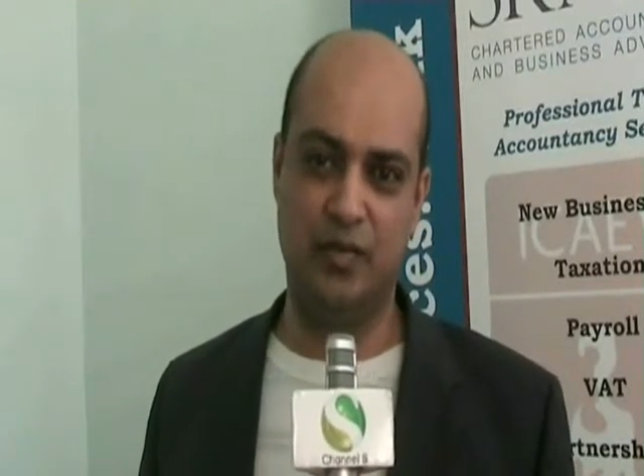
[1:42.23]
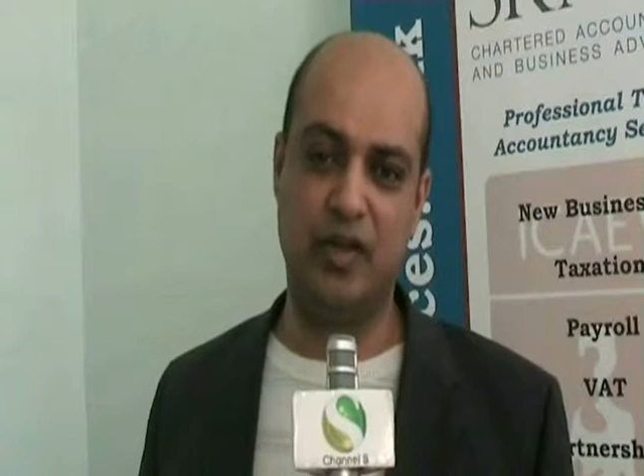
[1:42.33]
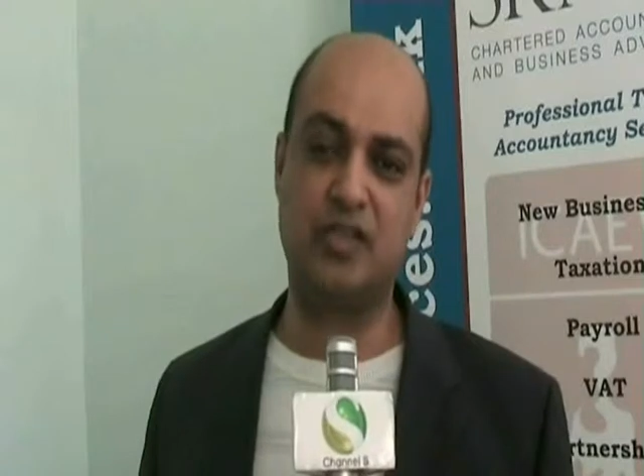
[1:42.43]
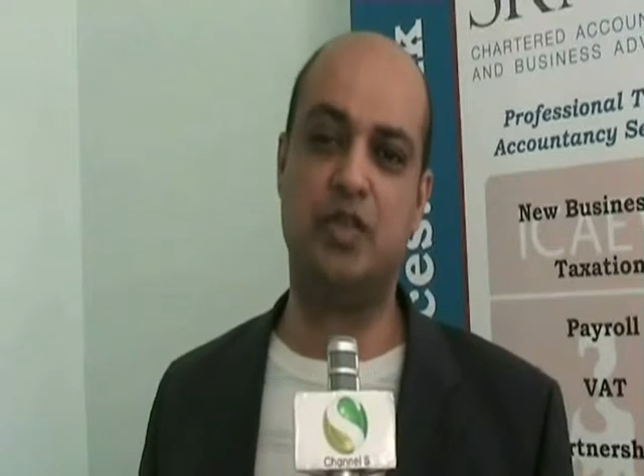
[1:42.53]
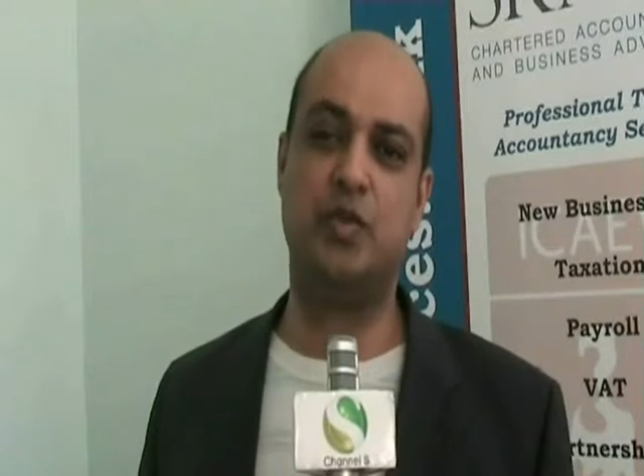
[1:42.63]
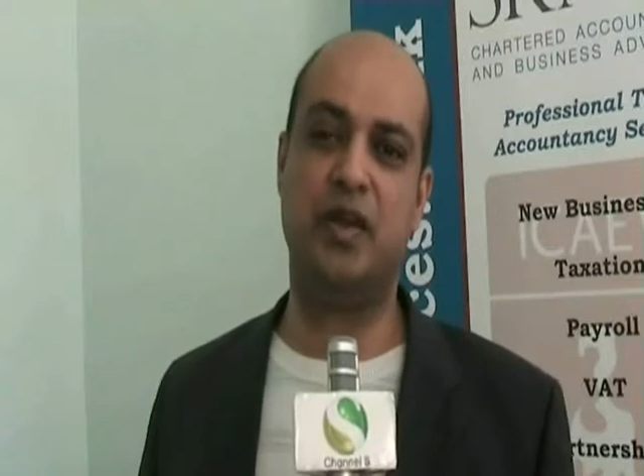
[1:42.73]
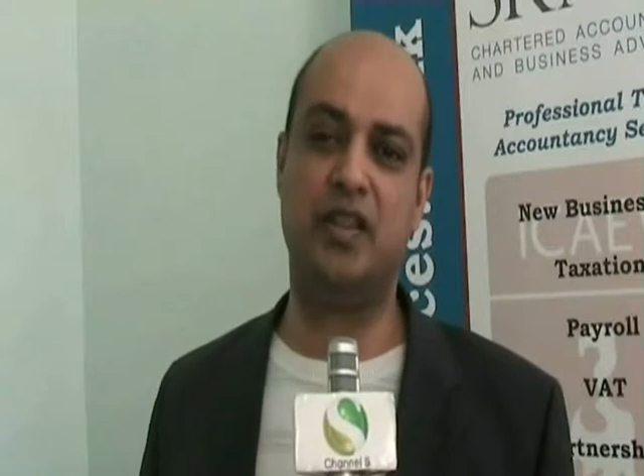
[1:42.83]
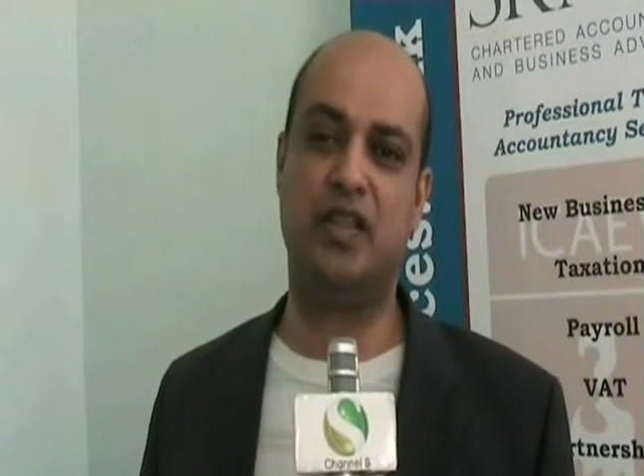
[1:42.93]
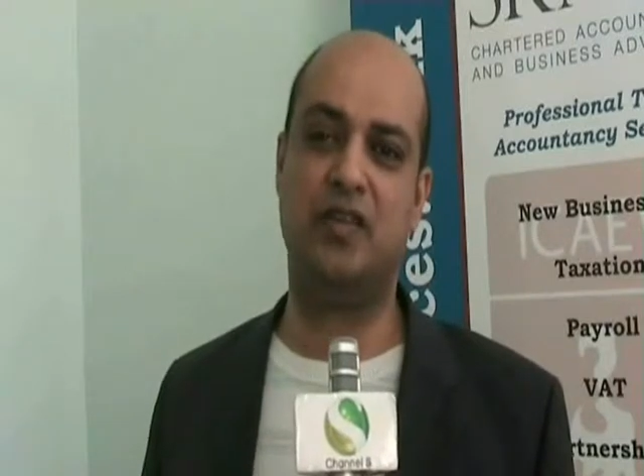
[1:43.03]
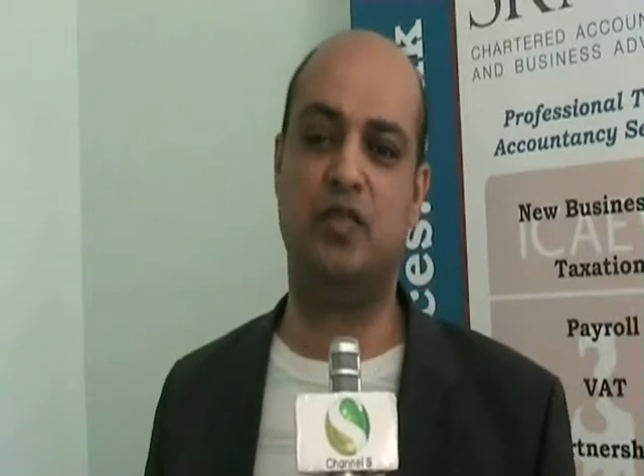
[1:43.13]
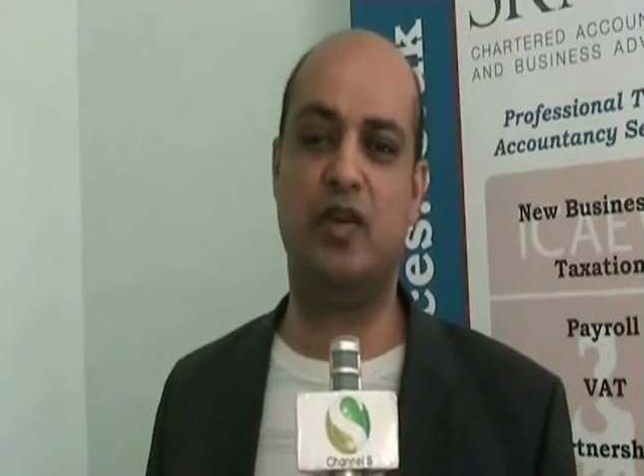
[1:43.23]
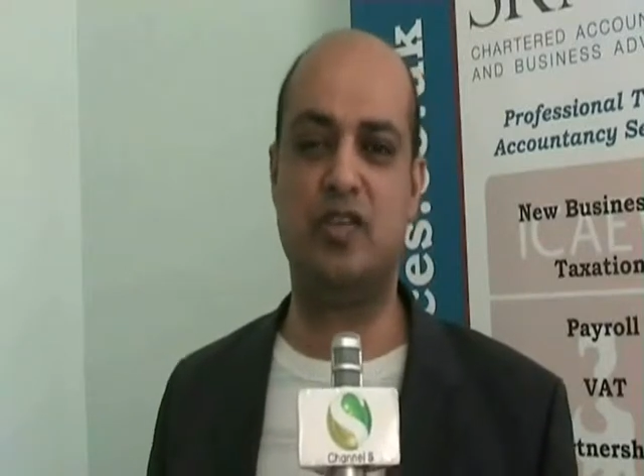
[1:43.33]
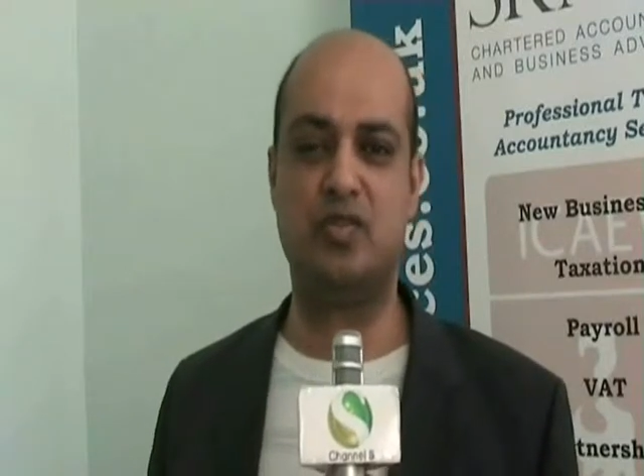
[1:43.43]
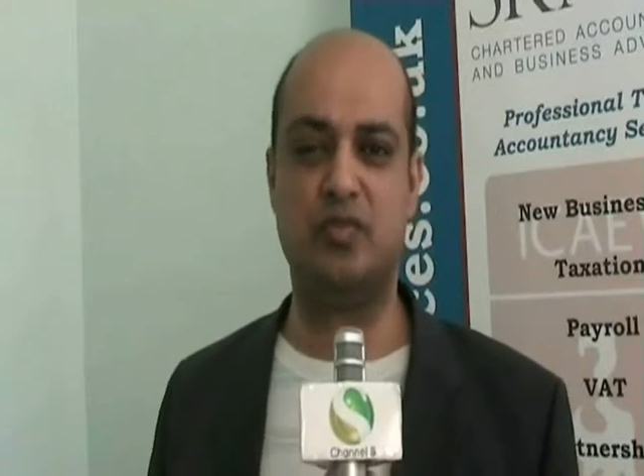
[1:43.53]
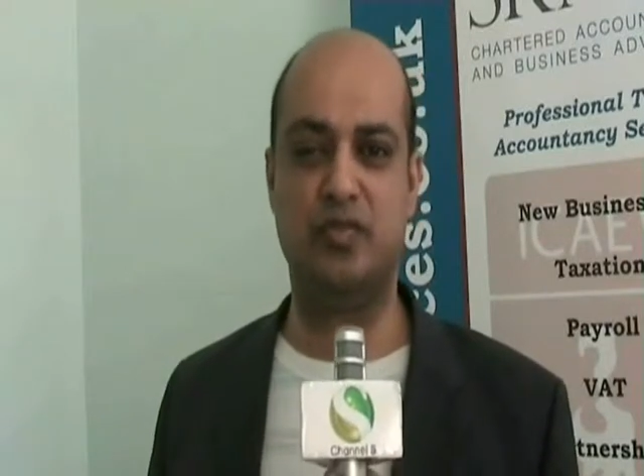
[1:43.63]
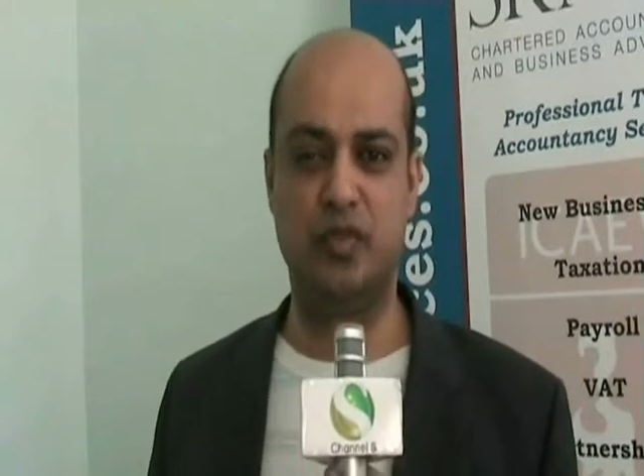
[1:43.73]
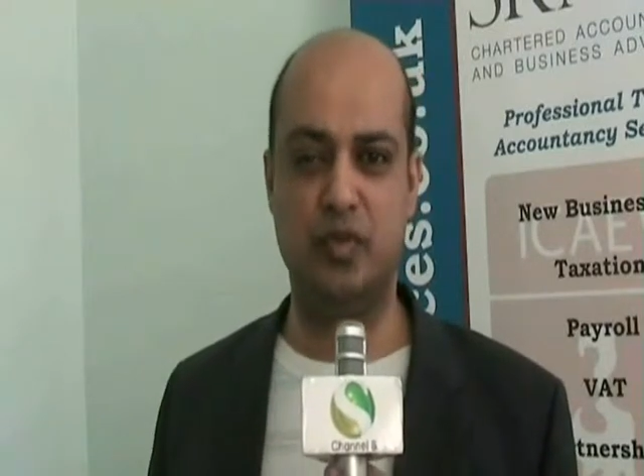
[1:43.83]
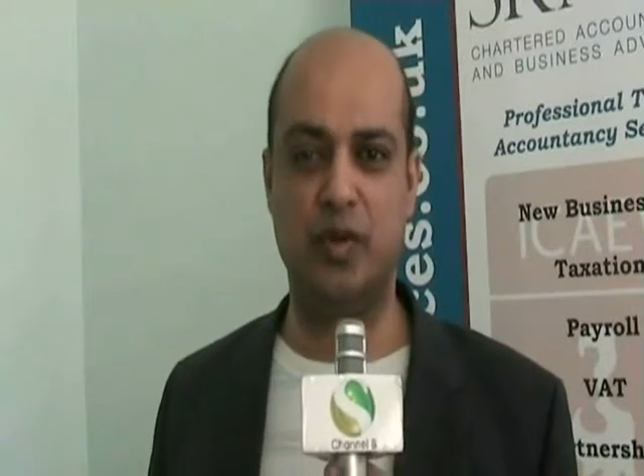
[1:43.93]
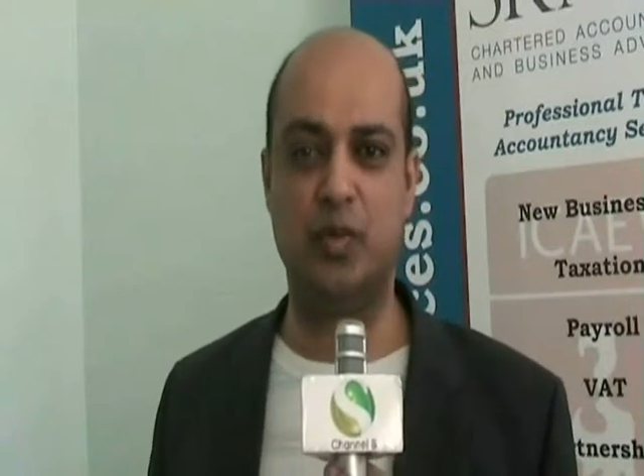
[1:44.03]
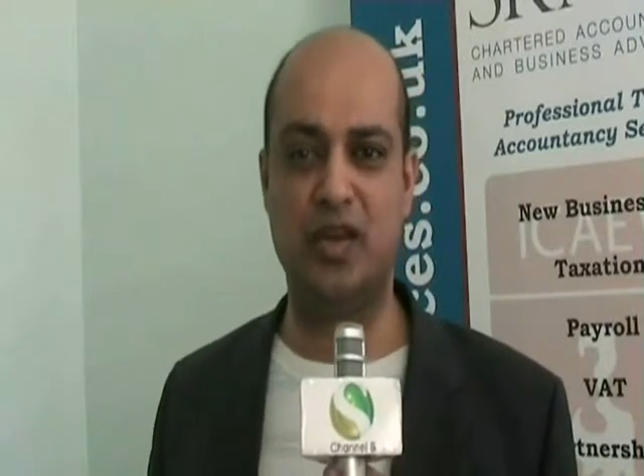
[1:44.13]
For us to do anything, for us to move
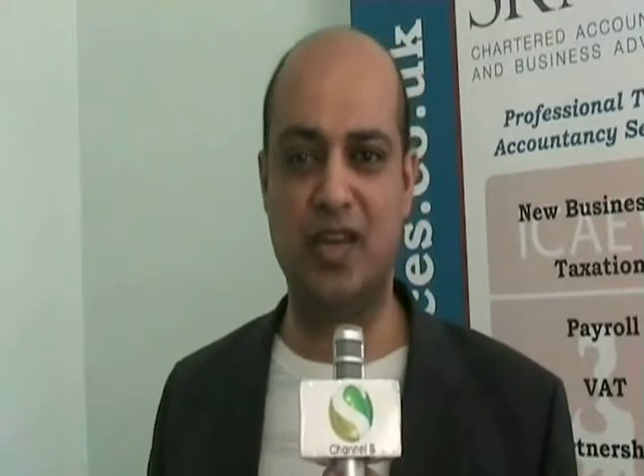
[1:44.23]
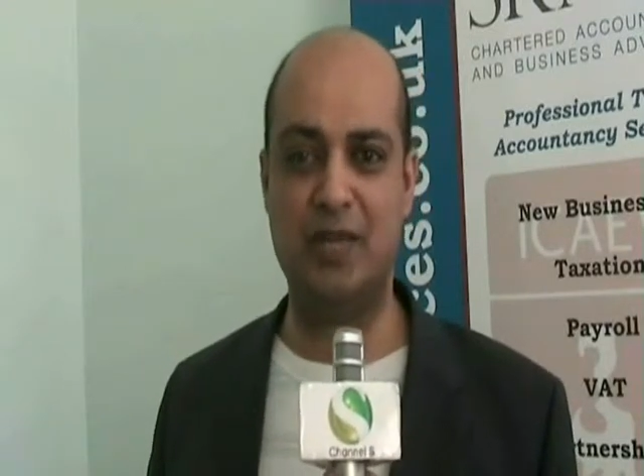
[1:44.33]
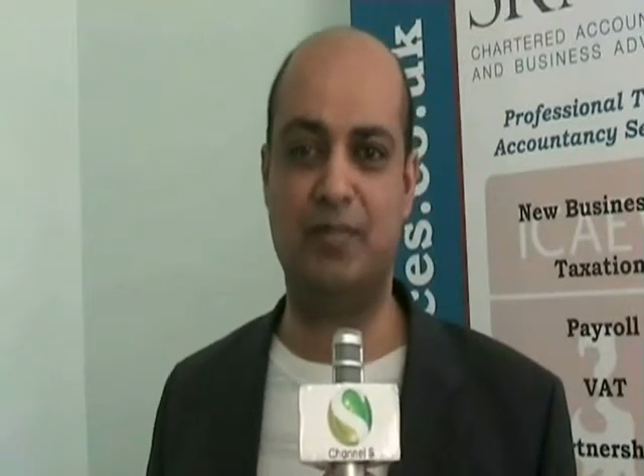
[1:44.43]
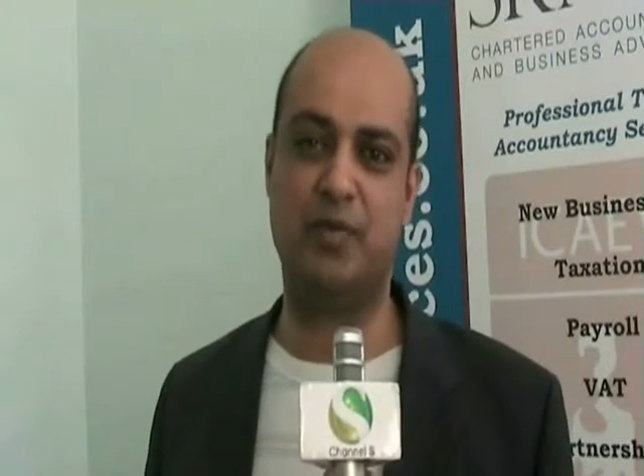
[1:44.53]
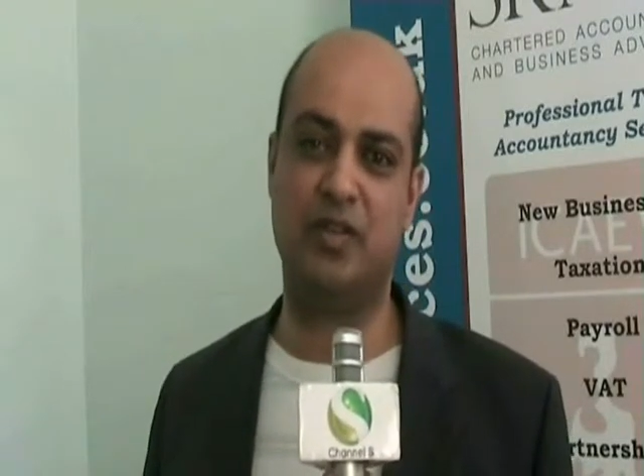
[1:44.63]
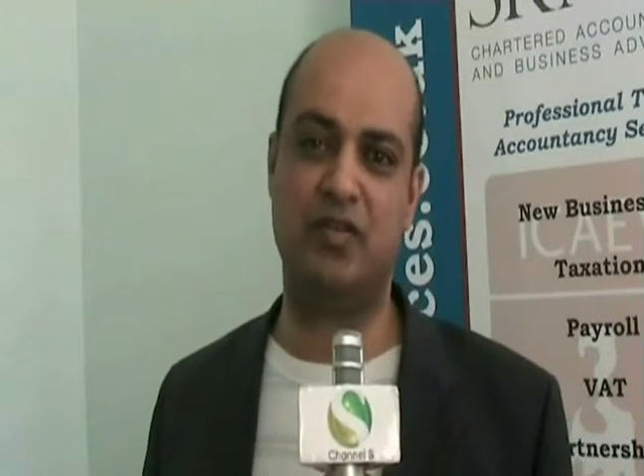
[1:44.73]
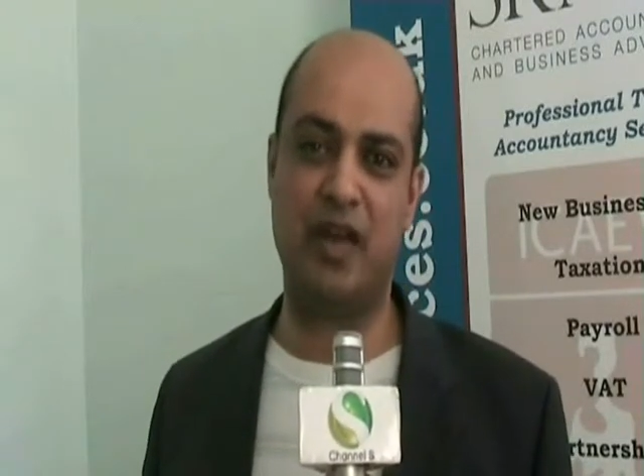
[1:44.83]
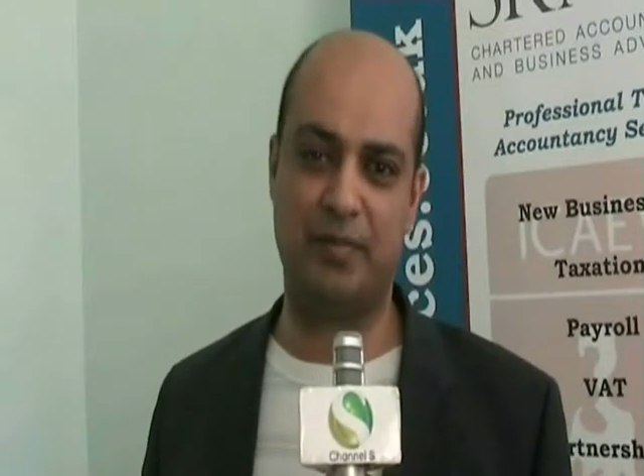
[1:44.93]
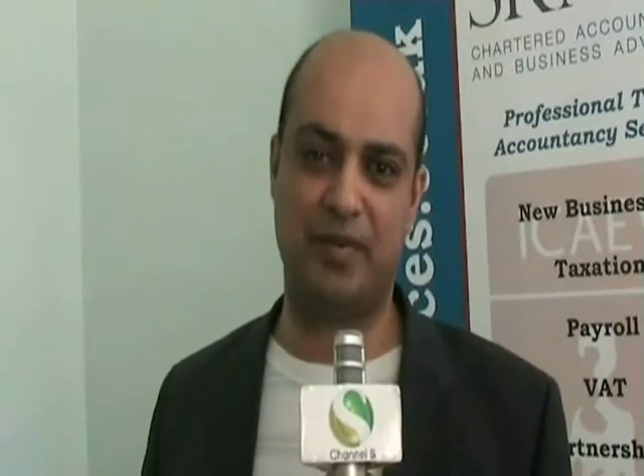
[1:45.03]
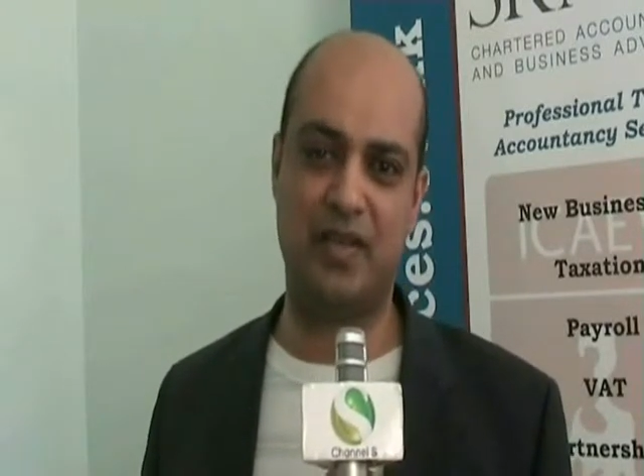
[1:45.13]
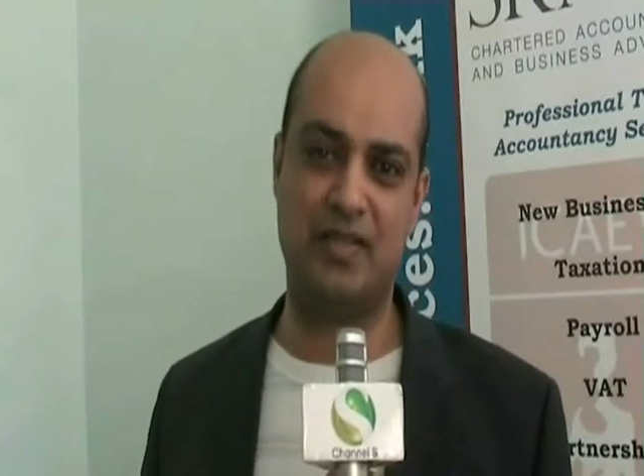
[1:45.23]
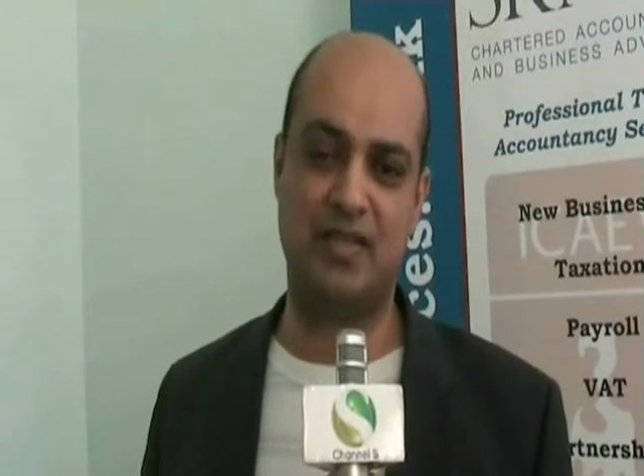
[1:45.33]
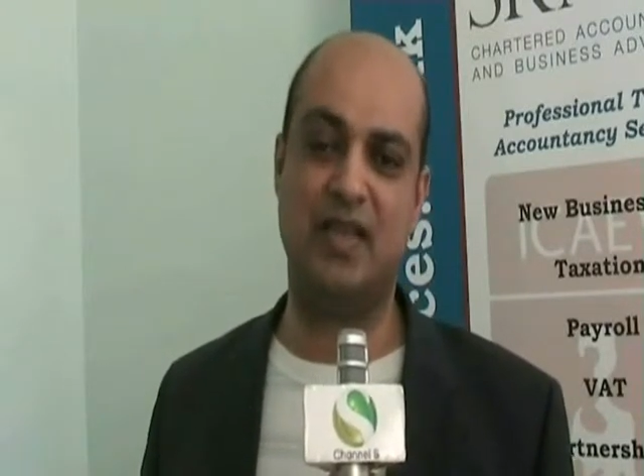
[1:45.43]
forward, we need people in the right place